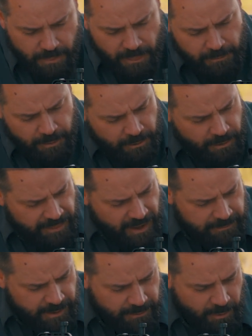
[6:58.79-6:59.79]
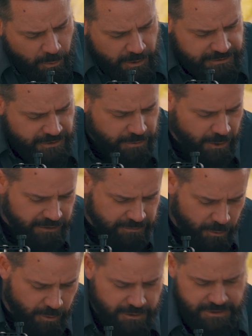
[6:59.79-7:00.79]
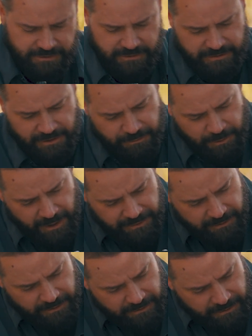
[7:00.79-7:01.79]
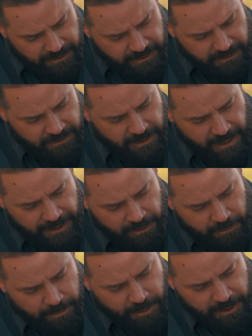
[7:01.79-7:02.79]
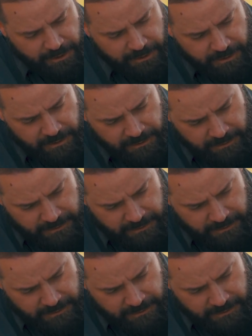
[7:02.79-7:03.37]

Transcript: going to run that maybe once or twice more just to see if we got the angle pretty good.